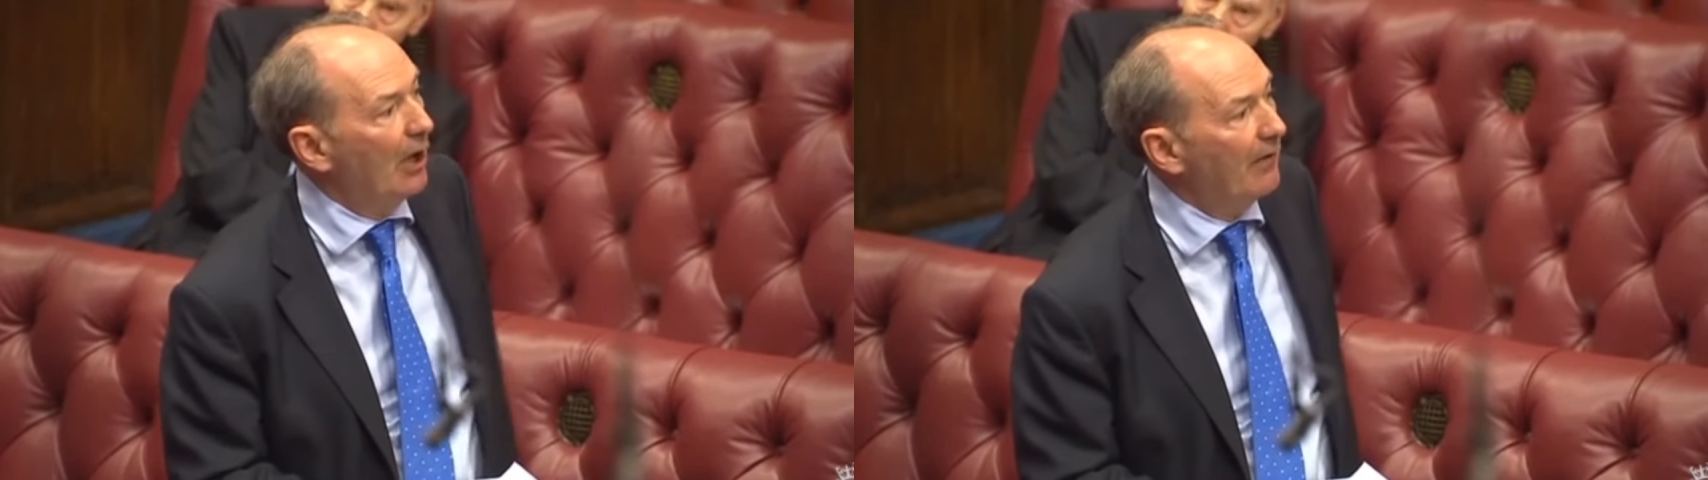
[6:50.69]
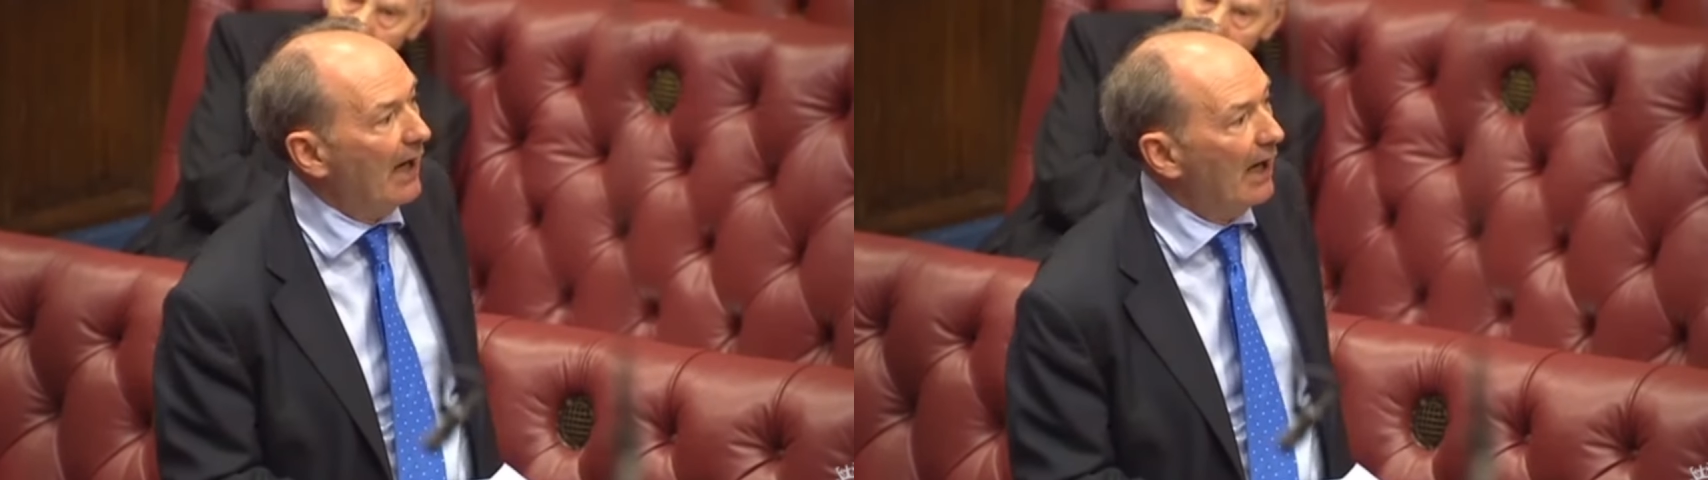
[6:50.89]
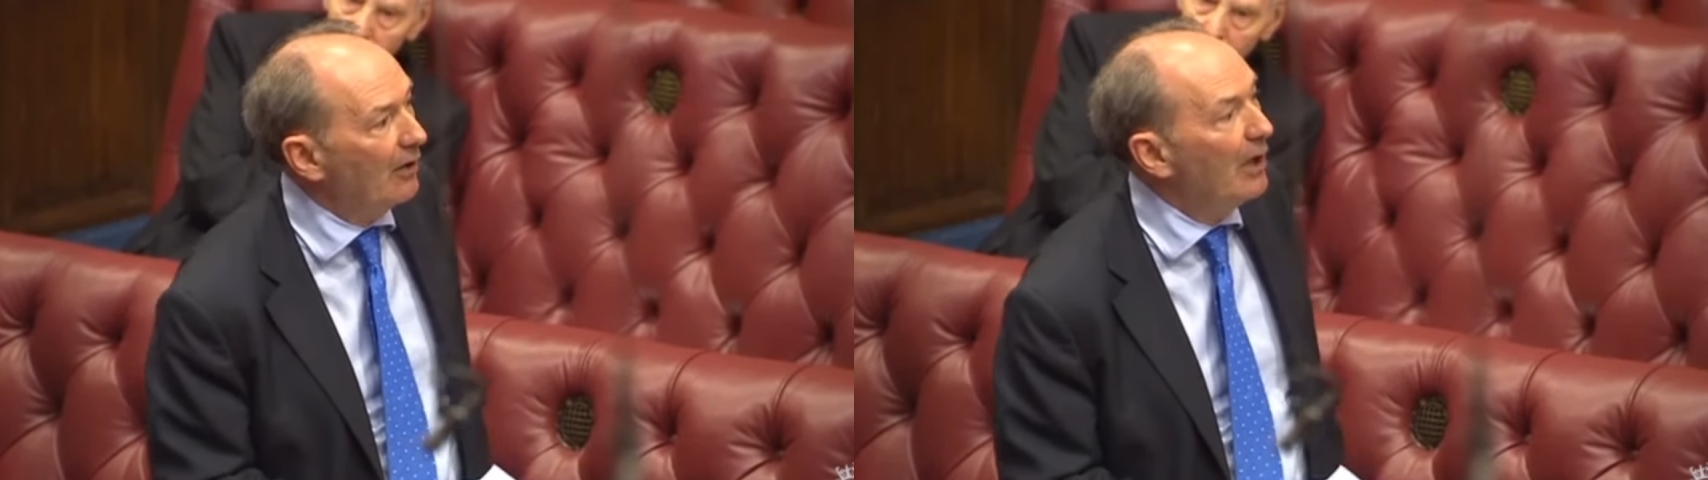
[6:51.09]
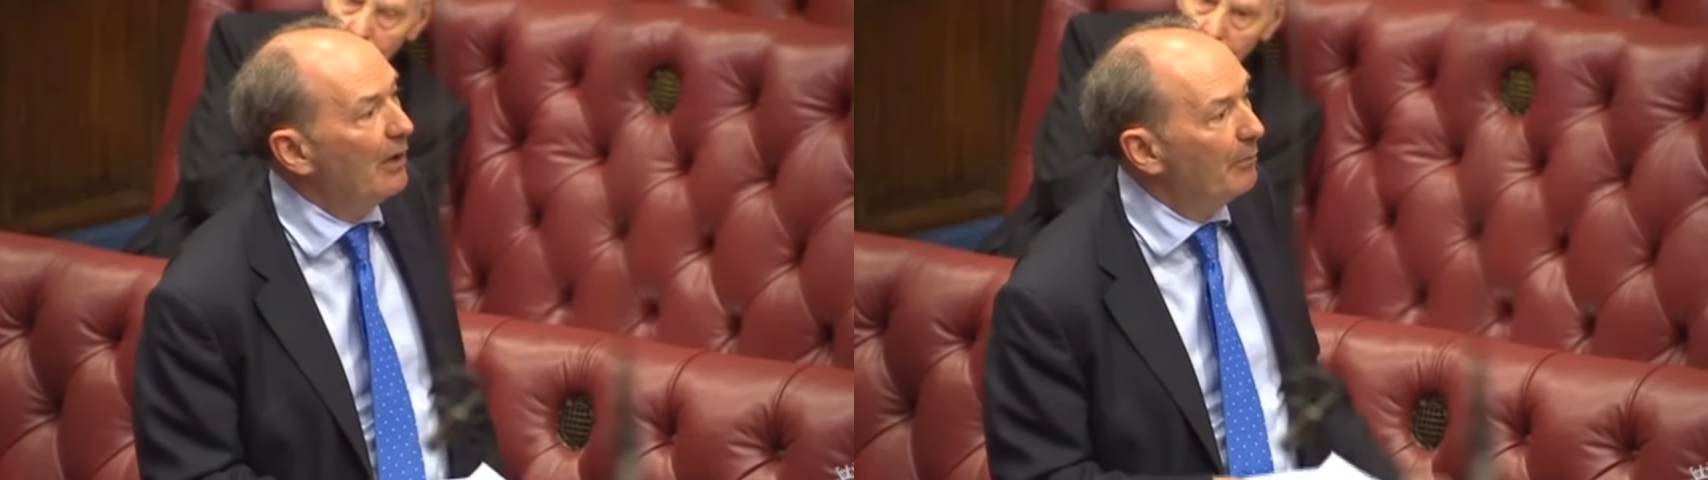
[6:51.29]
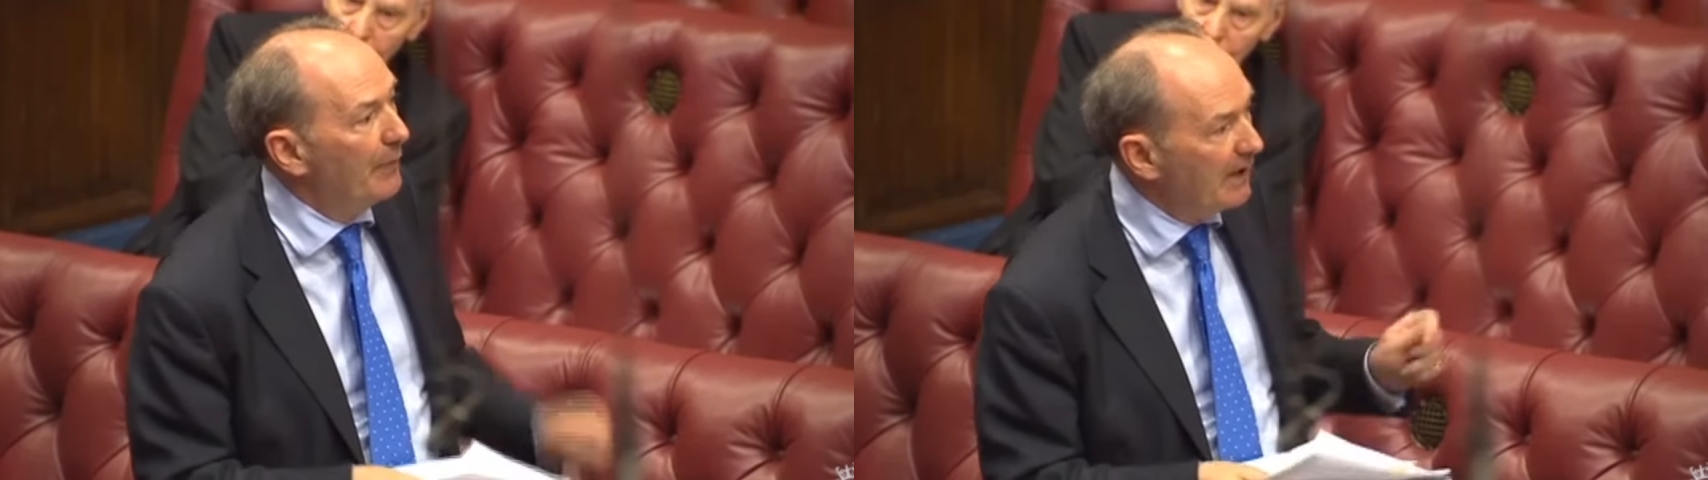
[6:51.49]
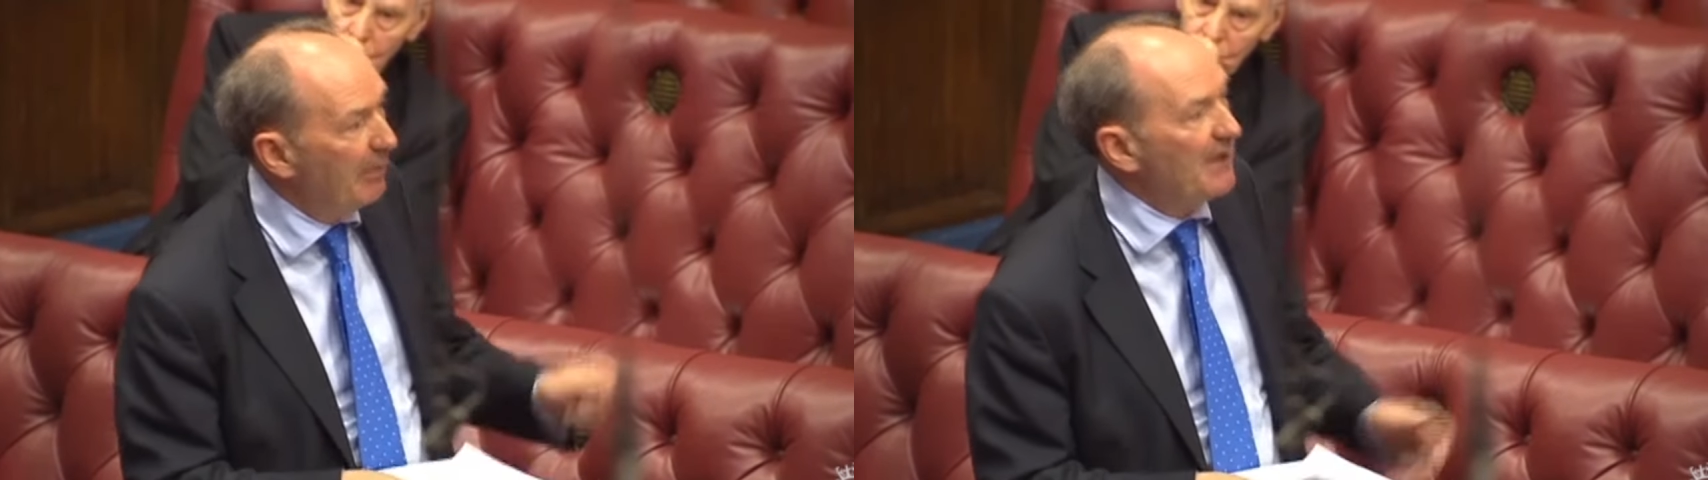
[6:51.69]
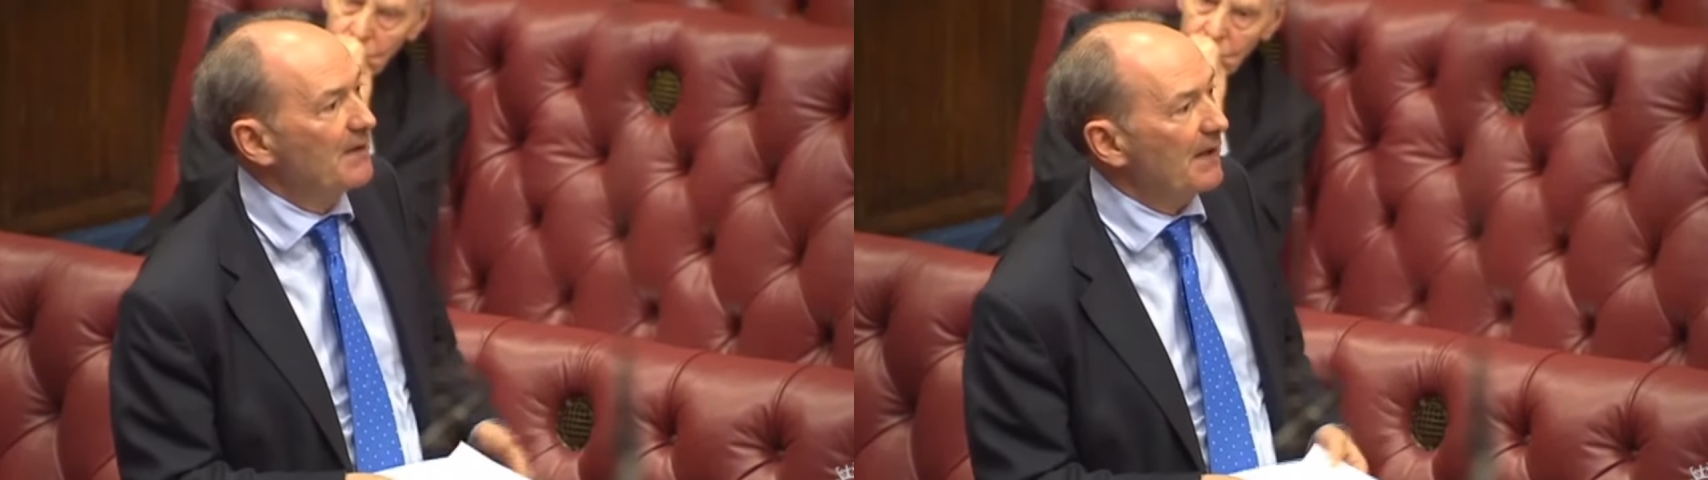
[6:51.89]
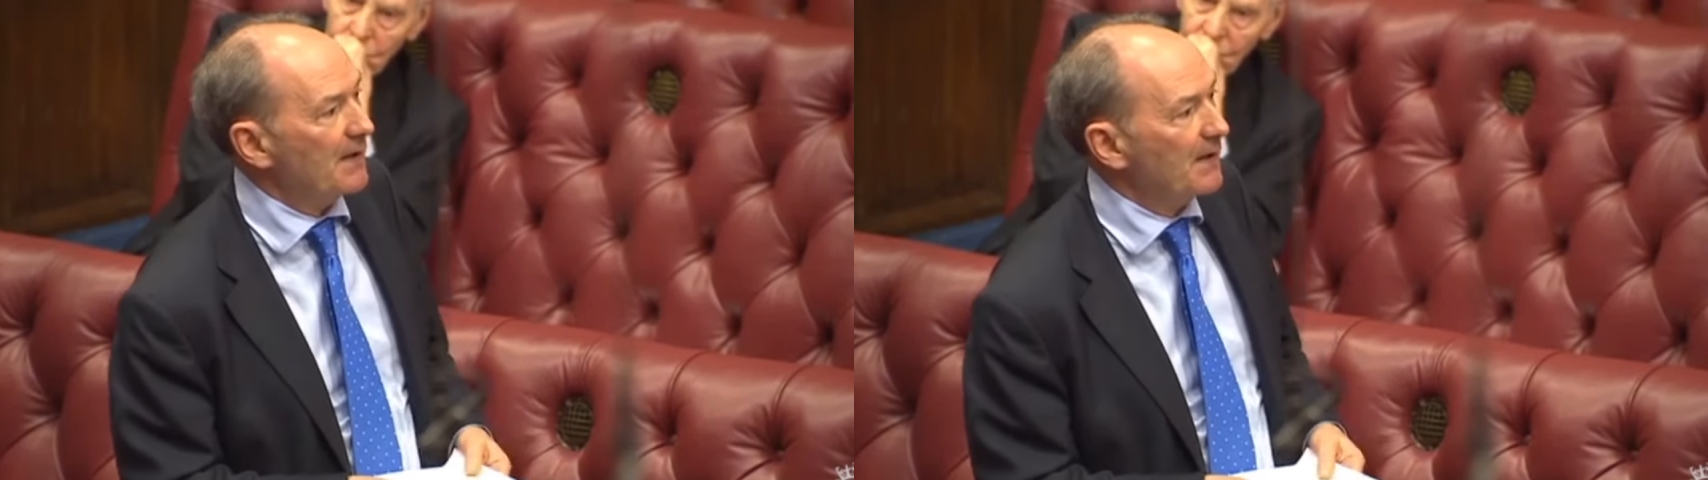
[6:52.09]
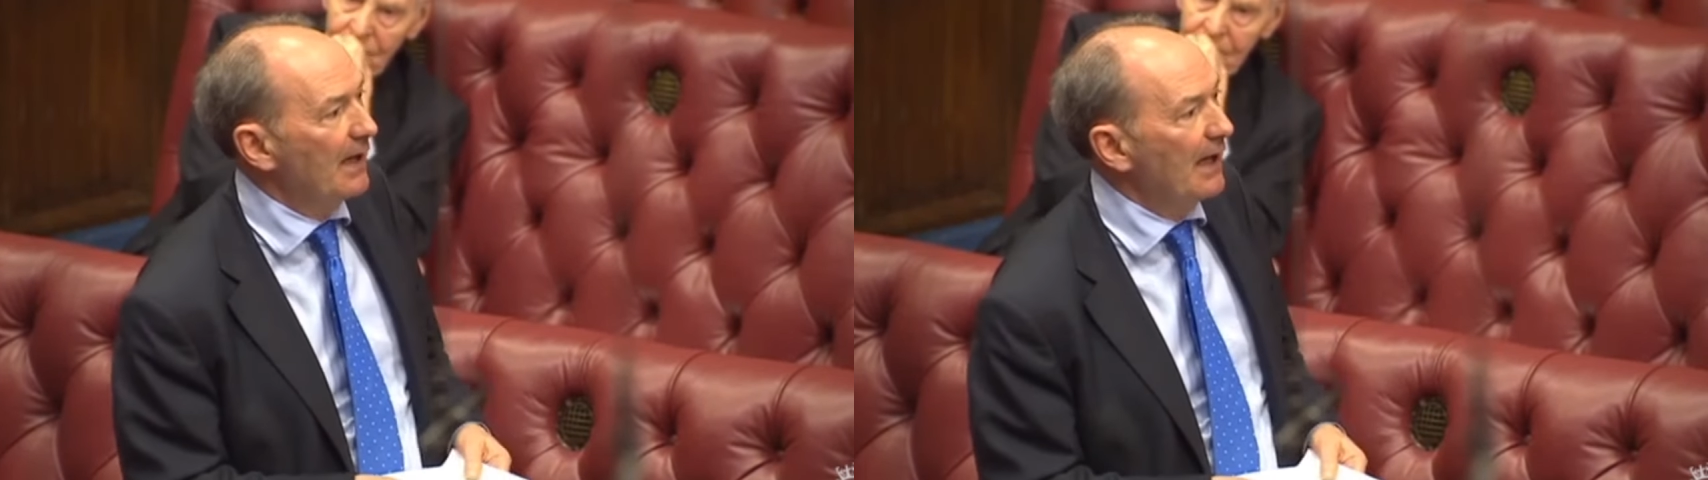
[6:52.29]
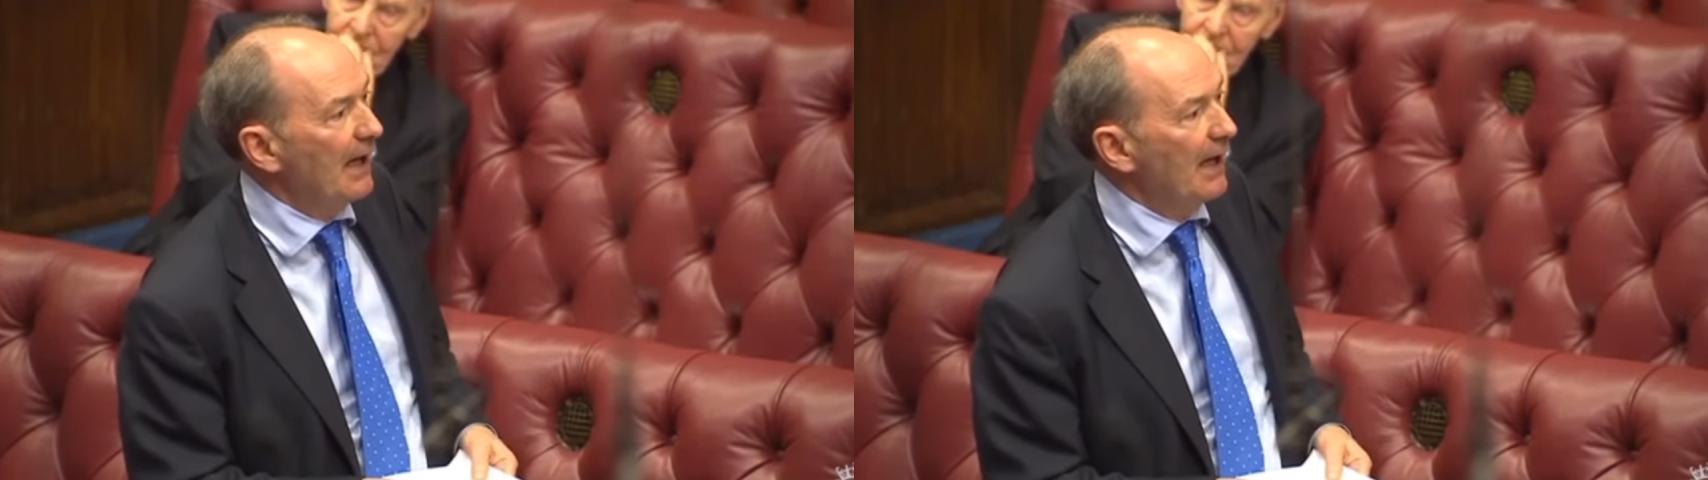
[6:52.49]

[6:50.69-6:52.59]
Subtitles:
of how big business